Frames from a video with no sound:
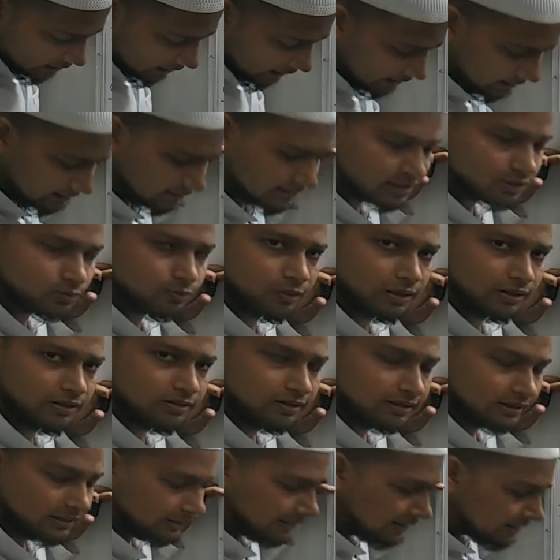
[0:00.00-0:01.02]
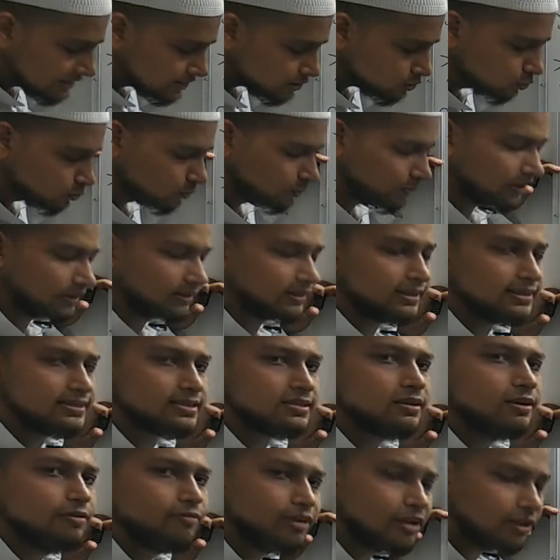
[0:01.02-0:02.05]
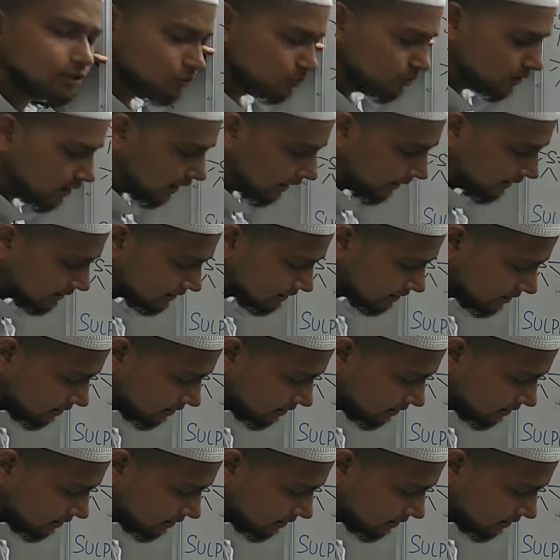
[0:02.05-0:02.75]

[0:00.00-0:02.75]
and this one, these 2 brothers will unite